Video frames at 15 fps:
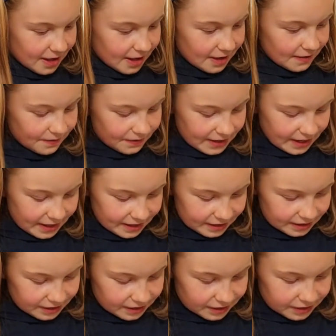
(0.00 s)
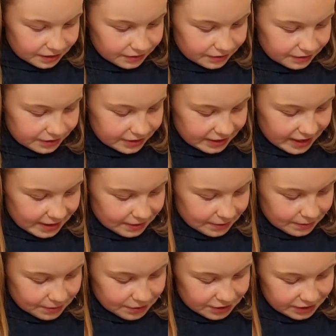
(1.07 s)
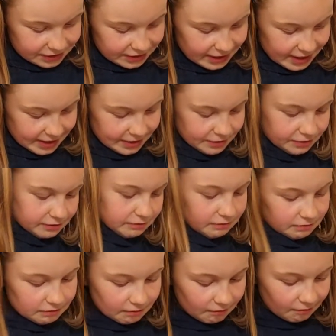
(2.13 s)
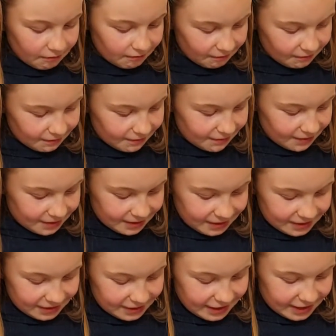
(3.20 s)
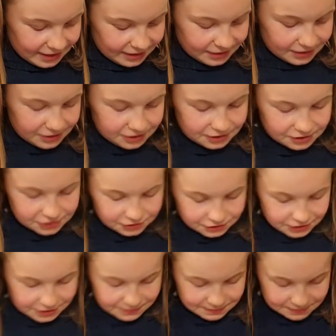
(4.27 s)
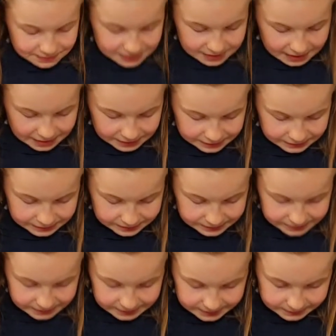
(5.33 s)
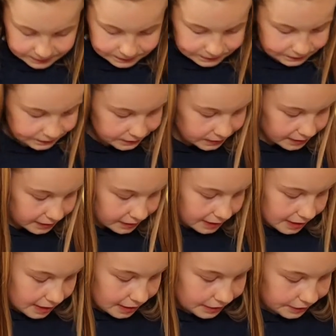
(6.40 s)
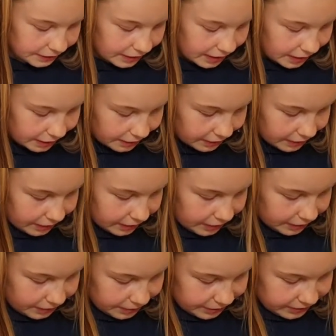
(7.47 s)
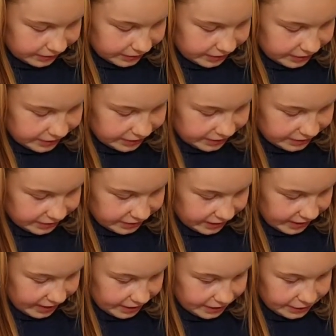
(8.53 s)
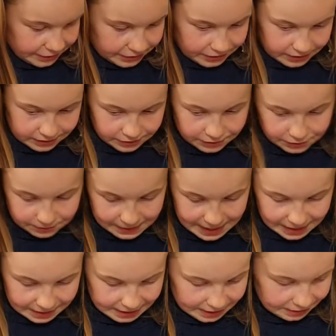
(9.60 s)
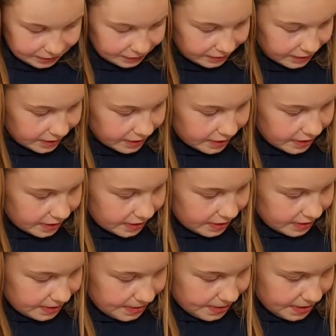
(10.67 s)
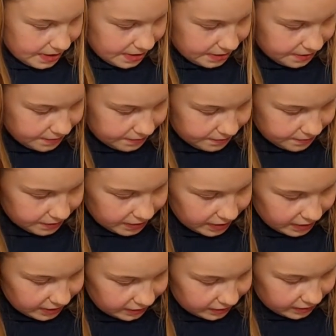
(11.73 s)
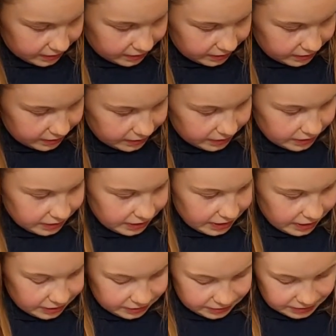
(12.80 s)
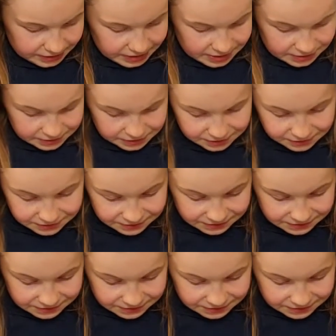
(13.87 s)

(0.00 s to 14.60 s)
And then you want to get the monitor out. And then the strips out. And then you want to get your pen out. And then get a yellow needle.